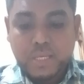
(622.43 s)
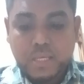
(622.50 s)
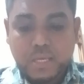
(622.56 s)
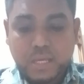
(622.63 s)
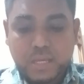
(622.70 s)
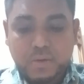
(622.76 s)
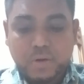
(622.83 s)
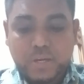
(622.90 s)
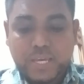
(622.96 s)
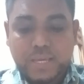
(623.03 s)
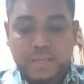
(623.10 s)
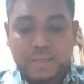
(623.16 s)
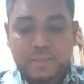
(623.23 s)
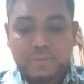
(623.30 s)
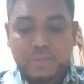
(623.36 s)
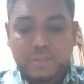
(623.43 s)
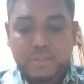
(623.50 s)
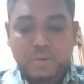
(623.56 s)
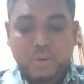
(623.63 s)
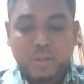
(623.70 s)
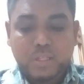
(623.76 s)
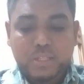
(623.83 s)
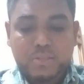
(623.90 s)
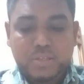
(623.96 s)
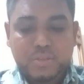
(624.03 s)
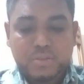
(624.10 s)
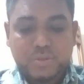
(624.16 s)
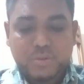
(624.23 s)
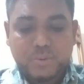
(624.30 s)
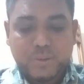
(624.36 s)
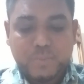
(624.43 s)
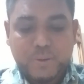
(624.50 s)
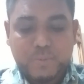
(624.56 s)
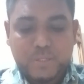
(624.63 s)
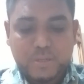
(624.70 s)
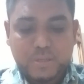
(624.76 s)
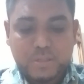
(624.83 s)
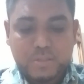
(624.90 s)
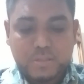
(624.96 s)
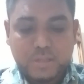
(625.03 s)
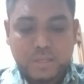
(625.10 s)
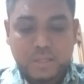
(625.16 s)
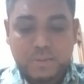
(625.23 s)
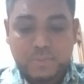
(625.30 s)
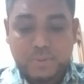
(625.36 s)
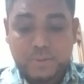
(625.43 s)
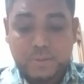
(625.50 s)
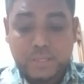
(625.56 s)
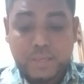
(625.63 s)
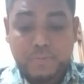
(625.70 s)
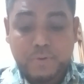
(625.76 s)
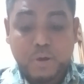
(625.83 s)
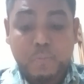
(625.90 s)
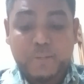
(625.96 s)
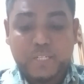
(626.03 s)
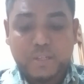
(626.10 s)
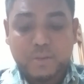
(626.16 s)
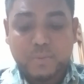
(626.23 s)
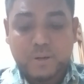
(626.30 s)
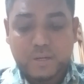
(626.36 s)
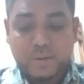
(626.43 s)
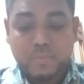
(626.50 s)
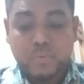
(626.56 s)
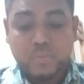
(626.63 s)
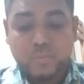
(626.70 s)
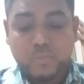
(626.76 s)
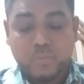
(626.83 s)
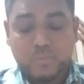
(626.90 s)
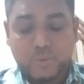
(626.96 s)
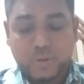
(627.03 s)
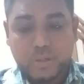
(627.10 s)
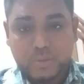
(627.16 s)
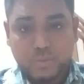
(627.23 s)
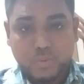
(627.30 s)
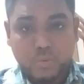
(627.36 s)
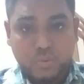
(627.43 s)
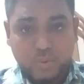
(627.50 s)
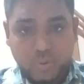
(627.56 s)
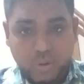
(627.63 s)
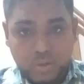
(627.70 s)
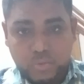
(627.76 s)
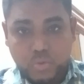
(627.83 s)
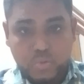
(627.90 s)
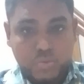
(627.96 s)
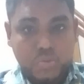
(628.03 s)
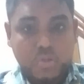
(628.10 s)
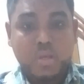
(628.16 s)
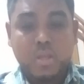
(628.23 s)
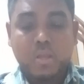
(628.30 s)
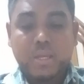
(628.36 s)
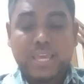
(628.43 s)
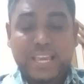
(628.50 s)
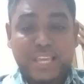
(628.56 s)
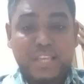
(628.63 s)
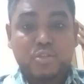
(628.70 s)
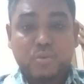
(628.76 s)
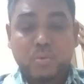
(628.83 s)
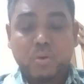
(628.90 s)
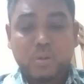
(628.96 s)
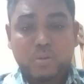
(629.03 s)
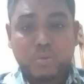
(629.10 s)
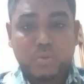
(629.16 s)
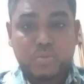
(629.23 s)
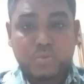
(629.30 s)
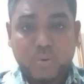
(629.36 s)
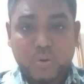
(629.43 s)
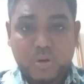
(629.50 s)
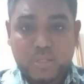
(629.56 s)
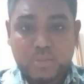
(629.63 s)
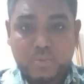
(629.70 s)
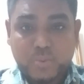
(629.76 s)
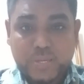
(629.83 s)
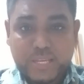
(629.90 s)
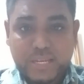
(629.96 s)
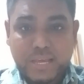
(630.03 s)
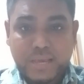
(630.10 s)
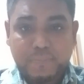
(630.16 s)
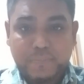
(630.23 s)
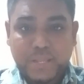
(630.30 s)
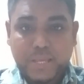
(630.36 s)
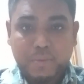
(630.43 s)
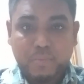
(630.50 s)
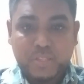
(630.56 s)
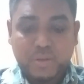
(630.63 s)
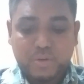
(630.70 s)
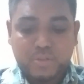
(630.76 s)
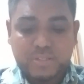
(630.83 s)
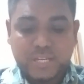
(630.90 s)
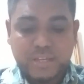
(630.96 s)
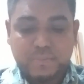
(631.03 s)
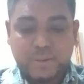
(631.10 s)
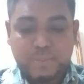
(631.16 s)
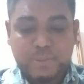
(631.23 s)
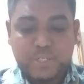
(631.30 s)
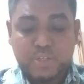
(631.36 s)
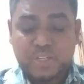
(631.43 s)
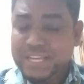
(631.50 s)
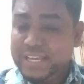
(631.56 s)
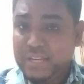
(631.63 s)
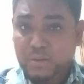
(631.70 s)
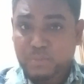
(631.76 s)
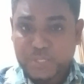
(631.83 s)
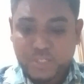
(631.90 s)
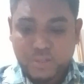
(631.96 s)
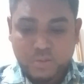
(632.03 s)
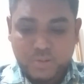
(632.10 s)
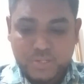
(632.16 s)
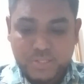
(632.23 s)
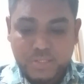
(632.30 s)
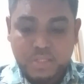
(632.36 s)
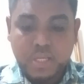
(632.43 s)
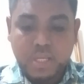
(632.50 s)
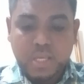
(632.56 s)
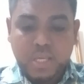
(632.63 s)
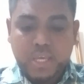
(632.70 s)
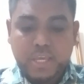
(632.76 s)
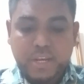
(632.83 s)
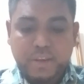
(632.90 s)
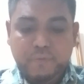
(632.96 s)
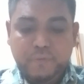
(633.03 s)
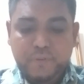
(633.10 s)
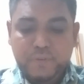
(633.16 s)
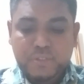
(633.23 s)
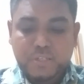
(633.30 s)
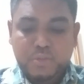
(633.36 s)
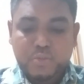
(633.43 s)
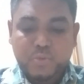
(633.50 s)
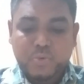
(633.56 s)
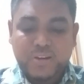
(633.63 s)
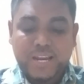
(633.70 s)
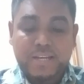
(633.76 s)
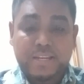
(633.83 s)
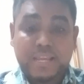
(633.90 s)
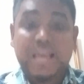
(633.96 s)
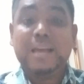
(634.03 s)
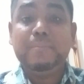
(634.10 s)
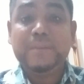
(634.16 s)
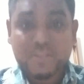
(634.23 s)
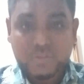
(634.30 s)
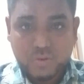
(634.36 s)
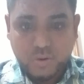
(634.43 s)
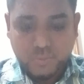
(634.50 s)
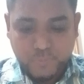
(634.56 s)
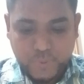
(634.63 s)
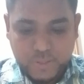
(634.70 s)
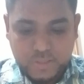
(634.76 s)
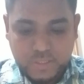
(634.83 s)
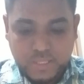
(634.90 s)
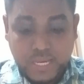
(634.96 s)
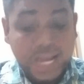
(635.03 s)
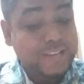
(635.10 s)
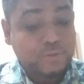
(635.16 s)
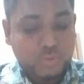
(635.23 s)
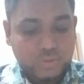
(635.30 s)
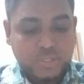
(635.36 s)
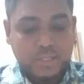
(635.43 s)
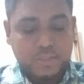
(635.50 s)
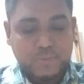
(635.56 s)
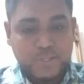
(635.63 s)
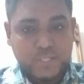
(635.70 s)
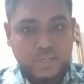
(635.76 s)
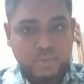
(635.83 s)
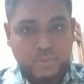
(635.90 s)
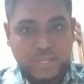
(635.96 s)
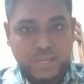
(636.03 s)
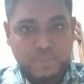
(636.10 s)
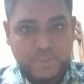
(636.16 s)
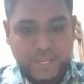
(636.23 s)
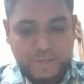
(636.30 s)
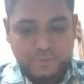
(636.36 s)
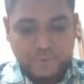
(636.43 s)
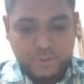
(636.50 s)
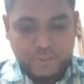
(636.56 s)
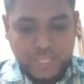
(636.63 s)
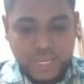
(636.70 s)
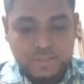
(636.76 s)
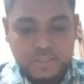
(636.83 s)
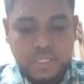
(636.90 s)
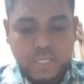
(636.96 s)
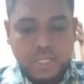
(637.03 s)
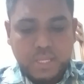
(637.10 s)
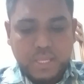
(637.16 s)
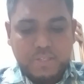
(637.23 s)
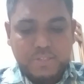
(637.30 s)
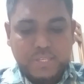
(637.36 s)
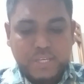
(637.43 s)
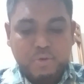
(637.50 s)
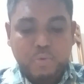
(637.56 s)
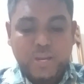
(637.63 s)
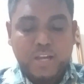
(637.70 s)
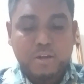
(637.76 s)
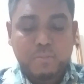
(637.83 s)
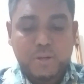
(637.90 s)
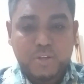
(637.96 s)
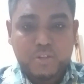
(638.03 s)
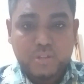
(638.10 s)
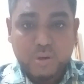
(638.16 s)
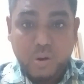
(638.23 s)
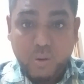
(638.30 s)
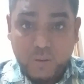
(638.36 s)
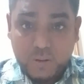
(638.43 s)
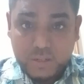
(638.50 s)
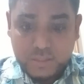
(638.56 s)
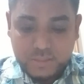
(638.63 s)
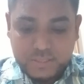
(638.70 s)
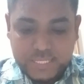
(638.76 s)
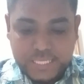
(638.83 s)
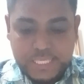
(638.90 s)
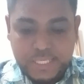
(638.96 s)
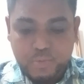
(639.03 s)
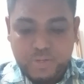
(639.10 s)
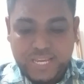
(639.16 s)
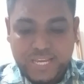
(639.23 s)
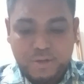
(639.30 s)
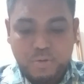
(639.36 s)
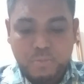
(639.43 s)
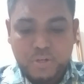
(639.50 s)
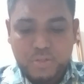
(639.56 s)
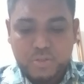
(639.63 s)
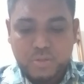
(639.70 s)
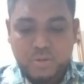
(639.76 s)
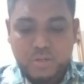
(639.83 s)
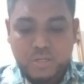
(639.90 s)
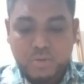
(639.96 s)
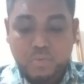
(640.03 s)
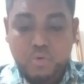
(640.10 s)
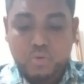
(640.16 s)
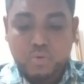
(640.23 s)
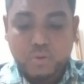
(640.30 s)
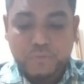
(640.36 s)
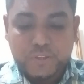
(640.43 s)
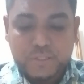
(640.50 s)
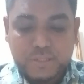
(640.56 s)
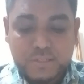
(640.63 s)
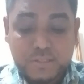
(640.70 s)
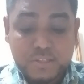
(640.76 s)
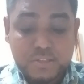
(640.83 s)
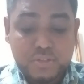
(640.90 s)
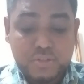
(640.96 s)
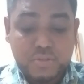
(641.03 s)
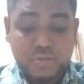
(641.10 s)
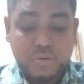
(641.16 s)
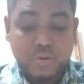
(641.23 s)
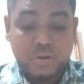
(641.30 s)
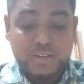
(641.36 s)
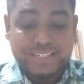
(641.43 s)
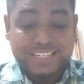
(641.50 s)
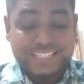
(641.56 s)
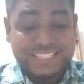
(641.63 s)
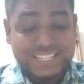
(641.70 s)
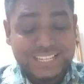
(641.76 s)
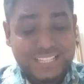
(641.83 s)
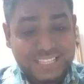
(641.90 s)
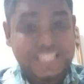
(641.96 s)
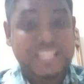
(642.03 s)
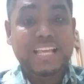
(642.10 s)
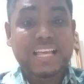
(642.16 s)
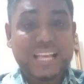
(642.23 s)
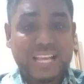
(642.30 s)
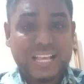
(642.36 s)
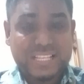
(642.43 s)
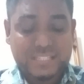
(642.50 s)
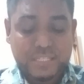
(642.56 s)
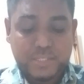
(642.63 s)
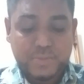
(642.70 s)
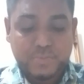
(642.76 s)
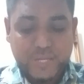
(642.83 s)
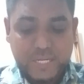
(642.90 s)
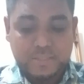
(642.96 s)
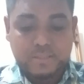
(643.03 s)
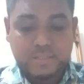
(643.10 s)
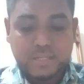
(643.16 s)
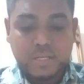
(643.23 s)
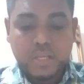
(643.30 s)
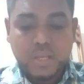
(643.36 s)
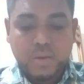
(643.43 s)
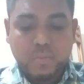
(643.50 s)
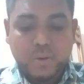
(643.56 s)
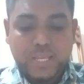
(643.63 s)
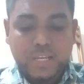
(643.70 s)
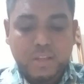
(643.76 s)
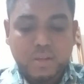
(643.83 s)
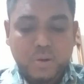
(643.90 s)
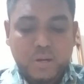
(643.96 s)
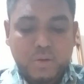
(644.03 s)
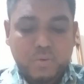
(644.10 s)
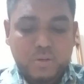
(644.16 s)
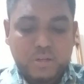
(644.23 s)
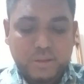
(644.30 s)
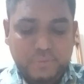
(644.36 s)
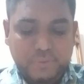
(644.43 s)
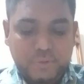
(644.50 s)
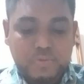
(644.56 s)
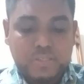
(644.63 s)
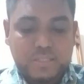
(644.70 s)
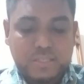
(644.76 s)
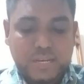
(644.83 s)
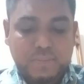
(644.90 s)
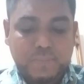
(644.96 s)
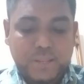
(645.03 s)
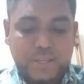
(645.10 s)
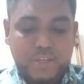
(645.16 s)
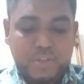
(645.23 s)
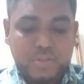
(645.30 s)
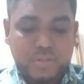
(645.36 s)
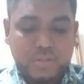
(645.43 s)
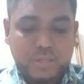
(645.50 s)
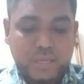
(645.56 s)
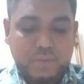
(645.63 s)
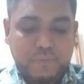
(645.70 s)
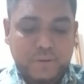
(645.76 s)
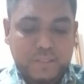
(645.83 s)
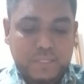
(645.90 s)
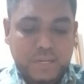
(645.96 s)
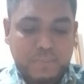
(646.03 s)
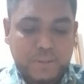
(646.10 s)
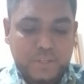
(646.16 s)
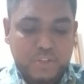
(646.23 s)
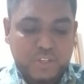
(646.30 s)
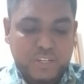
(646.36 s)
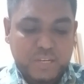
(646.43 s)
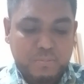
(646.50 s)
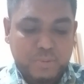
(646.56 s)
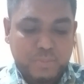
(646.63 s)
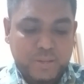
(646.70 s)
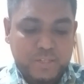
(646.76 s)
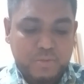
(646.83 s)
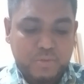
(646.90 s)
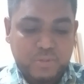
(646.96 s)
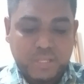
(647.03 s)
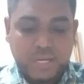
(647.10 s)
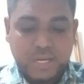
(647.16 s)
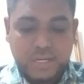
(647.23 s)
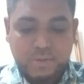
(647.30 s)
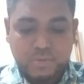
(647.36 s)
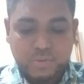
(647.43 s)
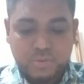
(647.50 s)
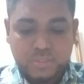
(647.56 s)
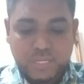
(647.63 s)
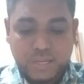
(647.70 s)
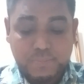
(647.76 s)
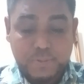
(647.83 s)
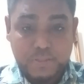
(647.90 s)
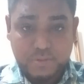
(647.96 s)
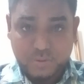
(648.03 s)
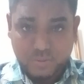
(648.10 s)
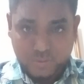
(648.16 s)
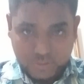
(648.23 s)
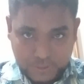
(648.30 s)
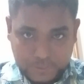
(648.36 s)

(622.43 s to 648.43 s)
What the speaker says: Okay, the only situation where permission is a committal order. All those against all those orders we can apply without seeking permission. A committal order, a refusal to grant habeas corpus in the high court, especially we apply for that. A secure accommodation order, court officer's decision on detailed assessment. When a lower court refuses an application, a further application can be made to the higher court, appeals court.